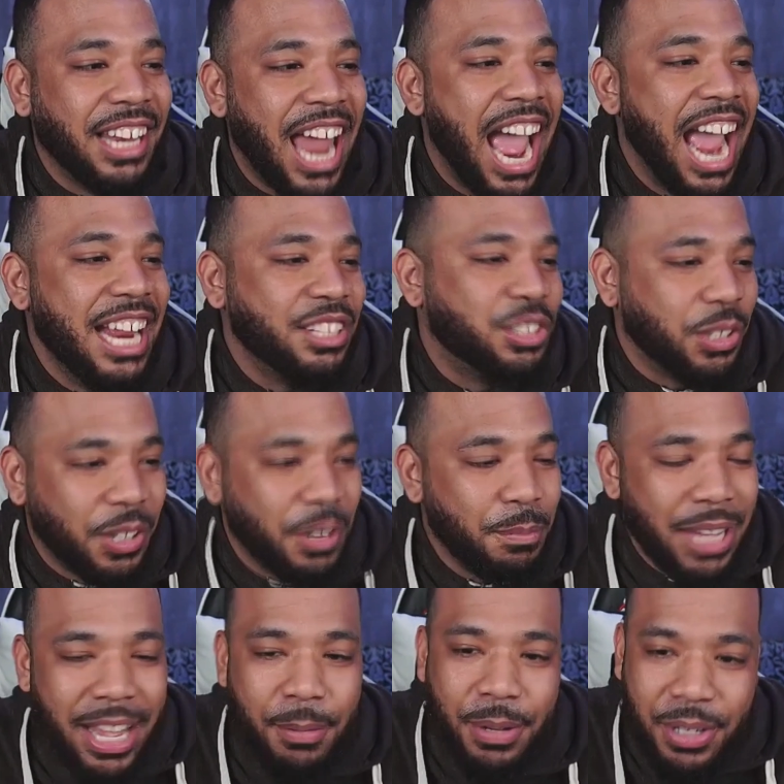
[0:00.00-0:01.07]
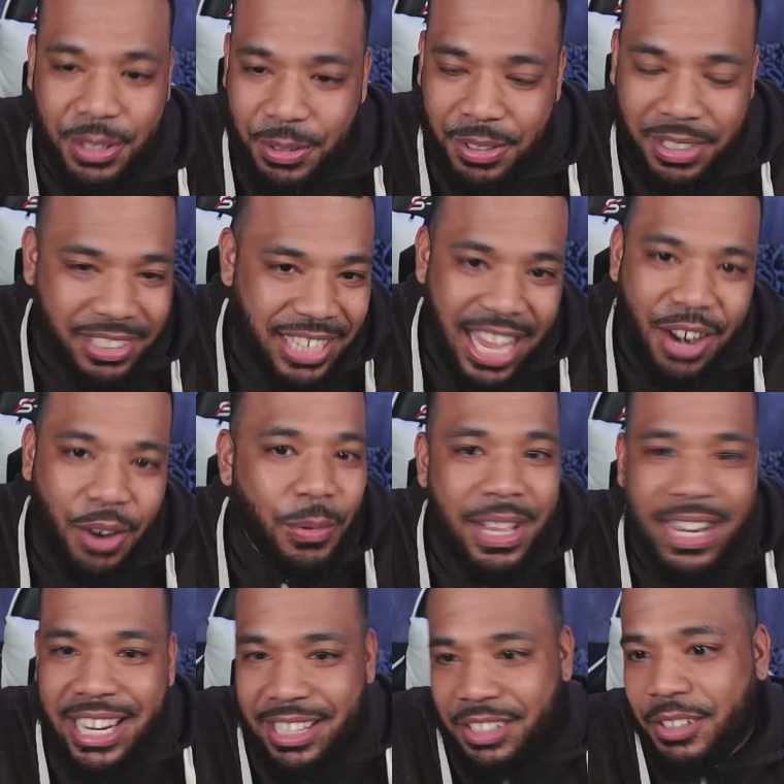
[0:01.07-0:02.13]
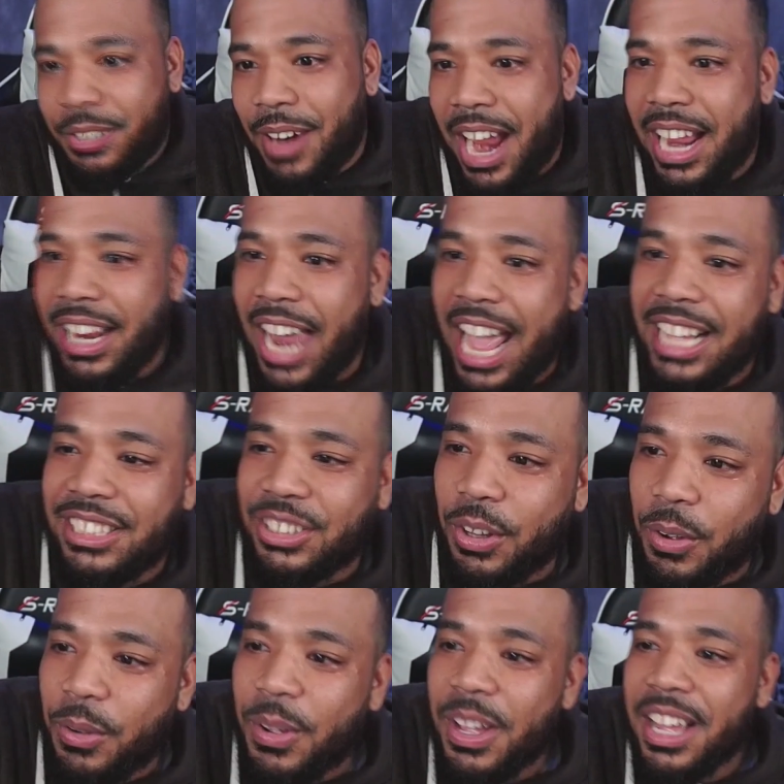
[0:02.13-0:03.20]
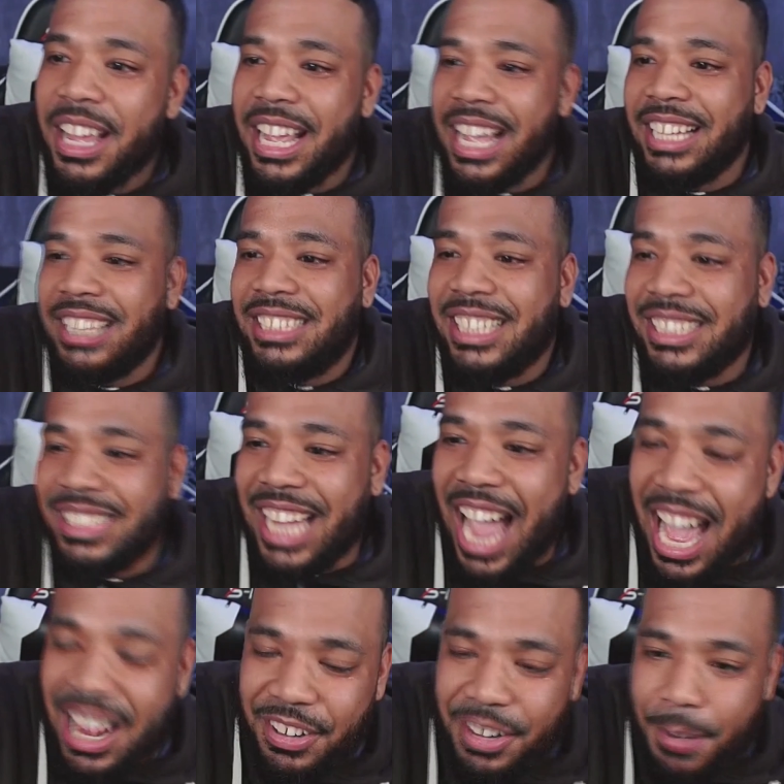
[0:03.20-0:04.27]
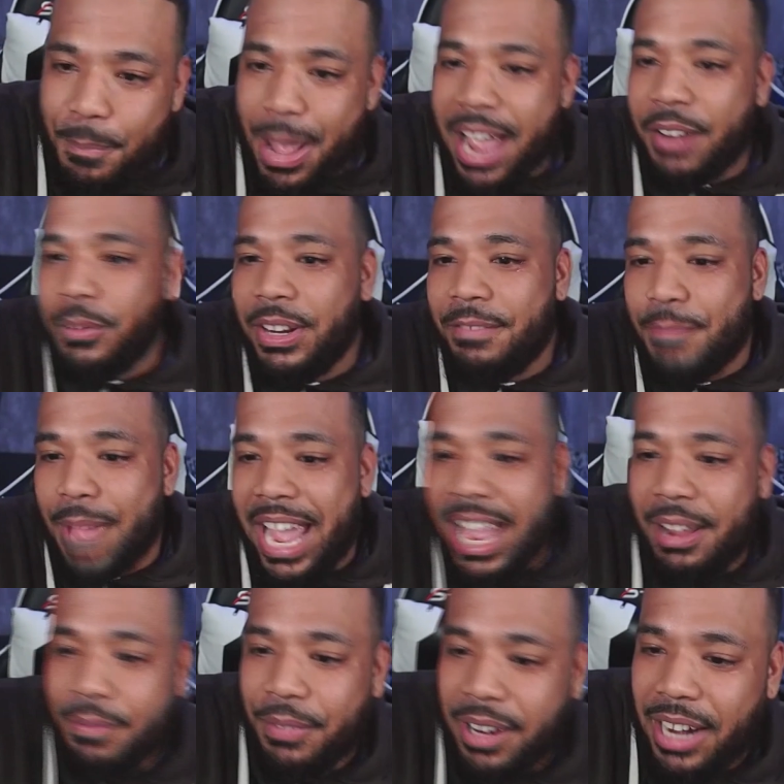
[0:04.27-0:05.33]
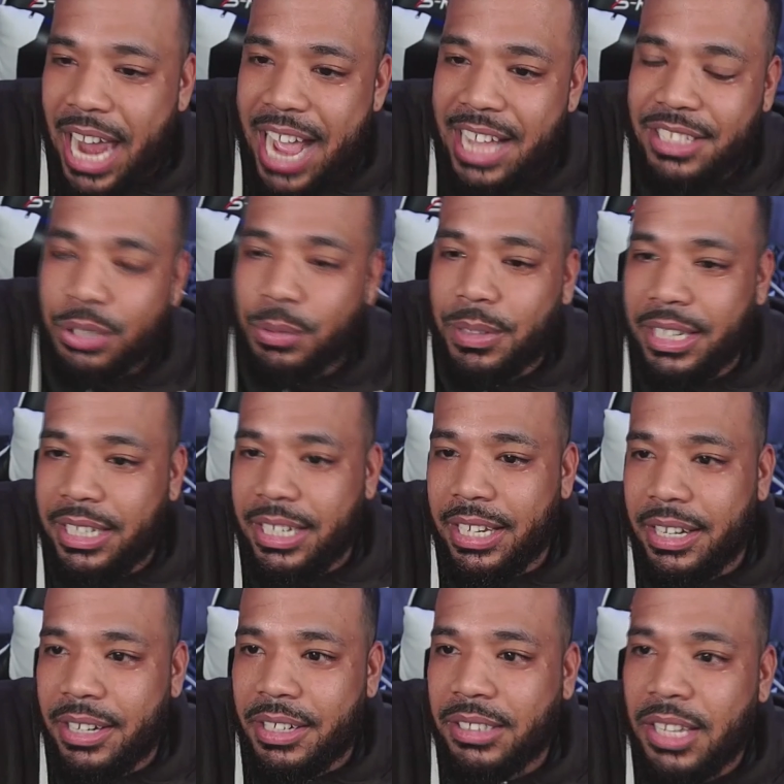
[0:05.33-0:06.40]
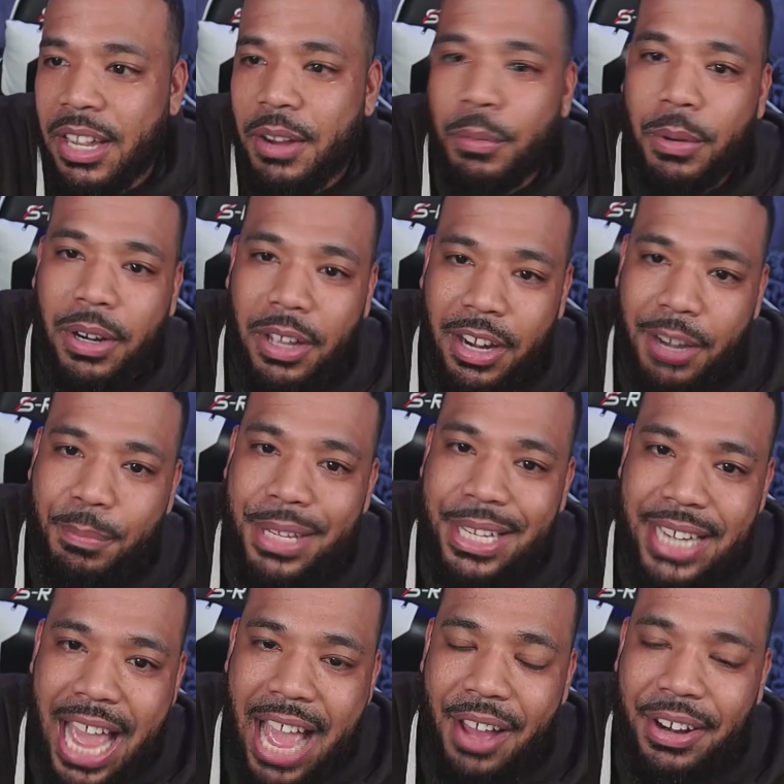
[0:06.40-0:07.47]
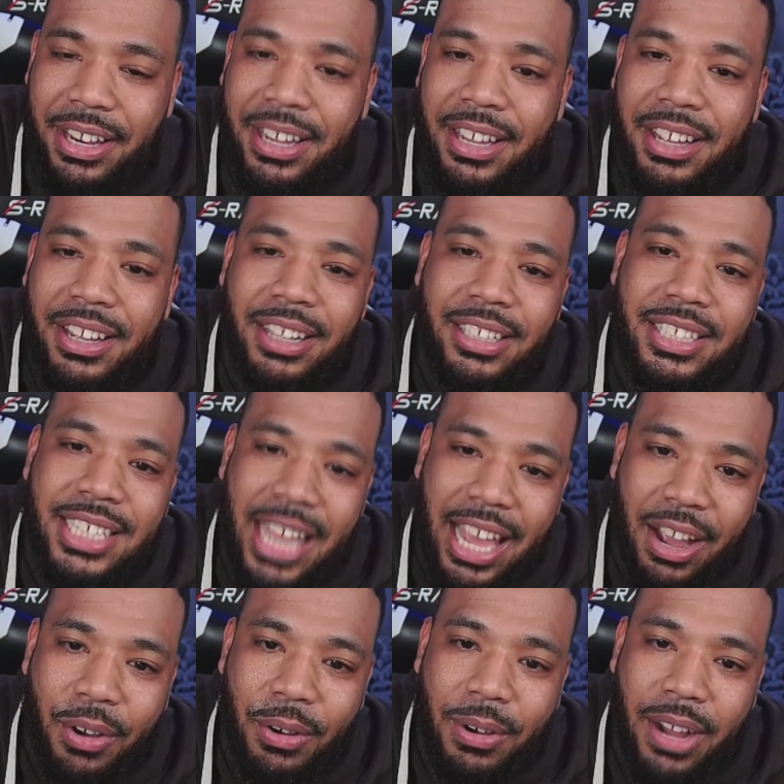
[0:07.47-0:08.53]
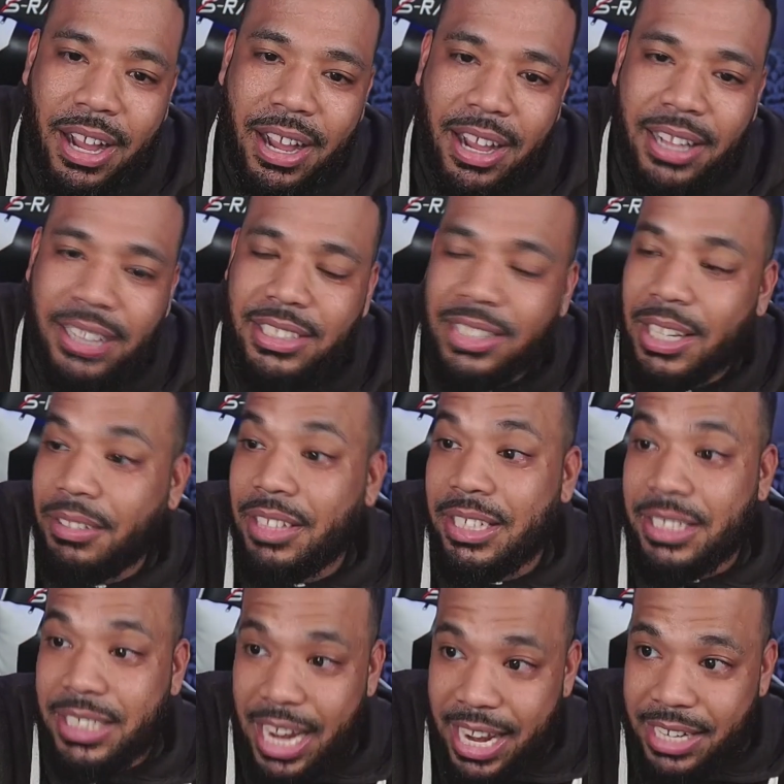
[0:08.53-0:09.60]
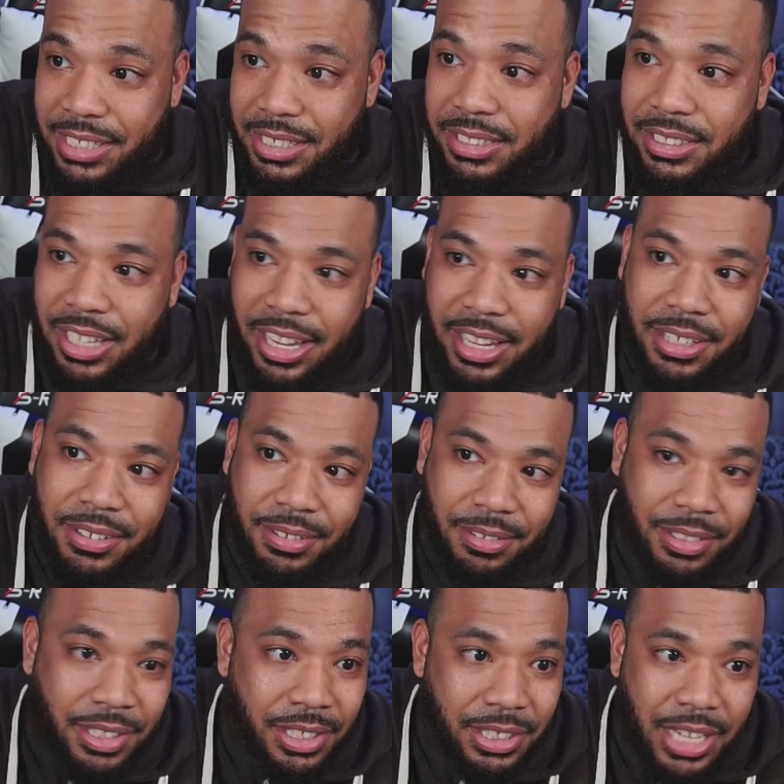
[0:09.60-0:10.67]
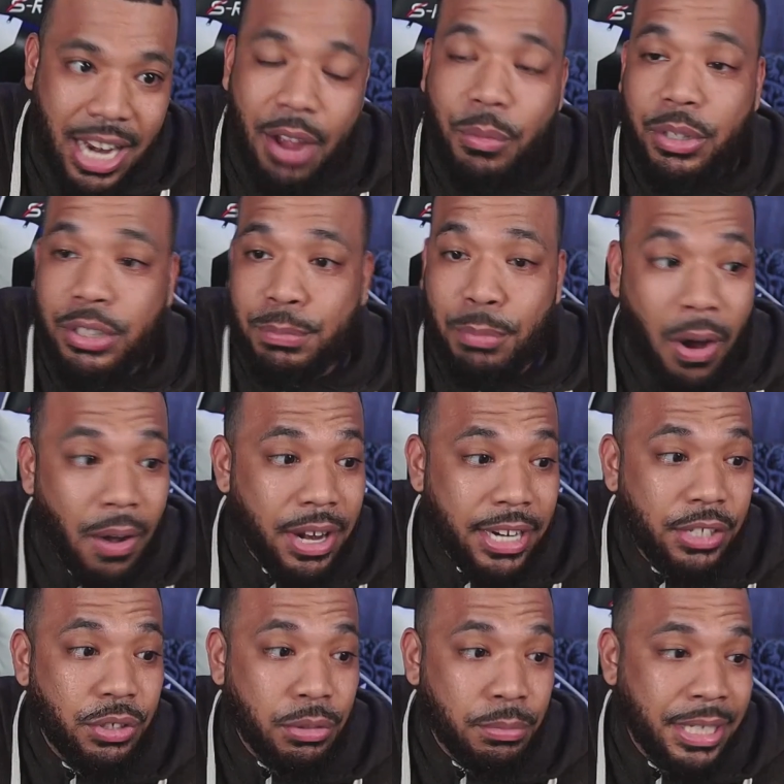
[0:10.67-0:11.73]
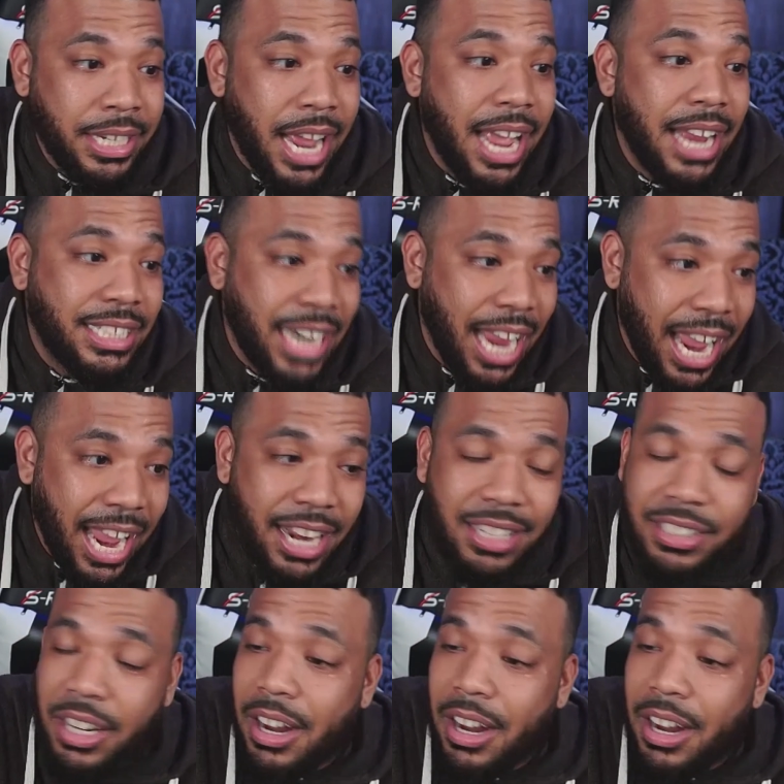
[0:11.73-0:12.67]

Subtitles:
Lions are going to be able to do it, because they don't win either, right? Like, so it's just kind of the bet we've made for the last 20 years. We're going to be doubted until something changes, and Deshaun was brought in to be that change.